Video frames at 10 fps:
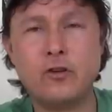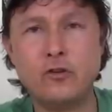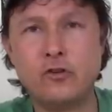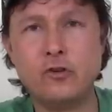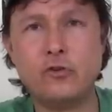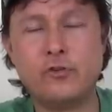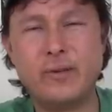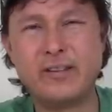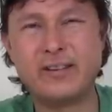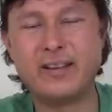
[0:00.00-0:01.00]
to juice
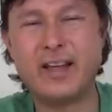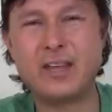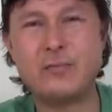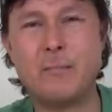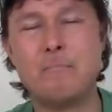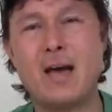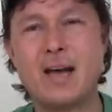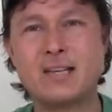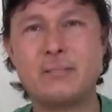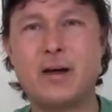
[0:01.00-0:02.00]
because it allows me to
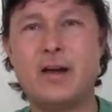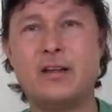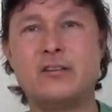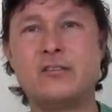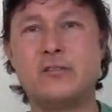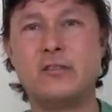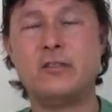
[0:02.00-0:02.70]
maximize